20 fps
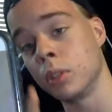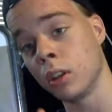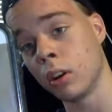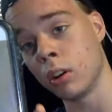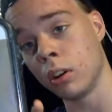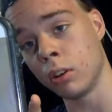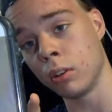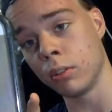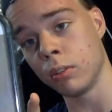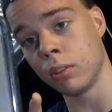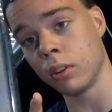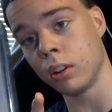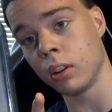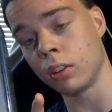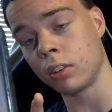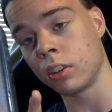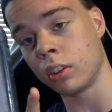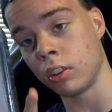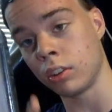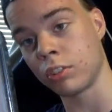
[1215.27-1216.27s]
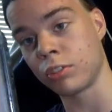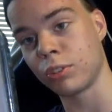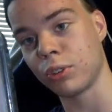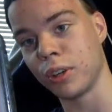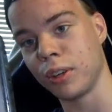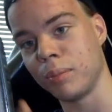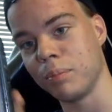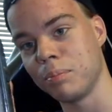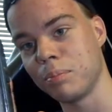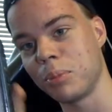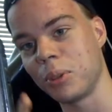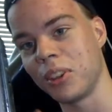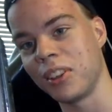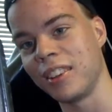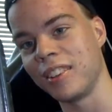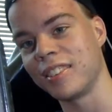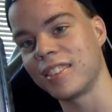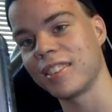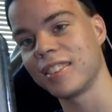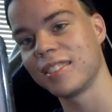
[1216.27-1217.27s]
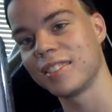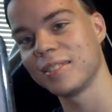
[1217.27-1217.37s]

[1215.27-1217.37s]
Go to the stream, please.